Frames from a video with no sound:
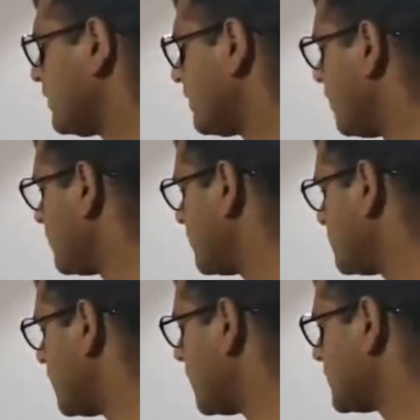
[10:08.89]
regarding the
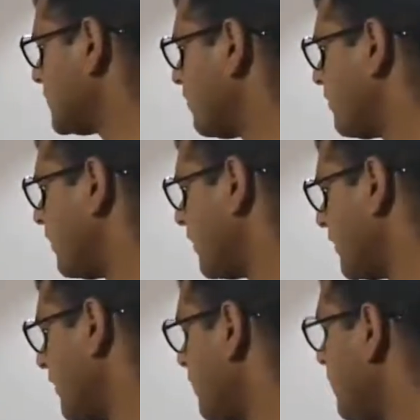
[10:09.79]
charging of
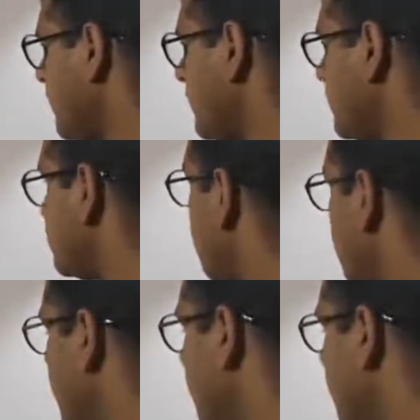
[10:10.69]
tRNA. Then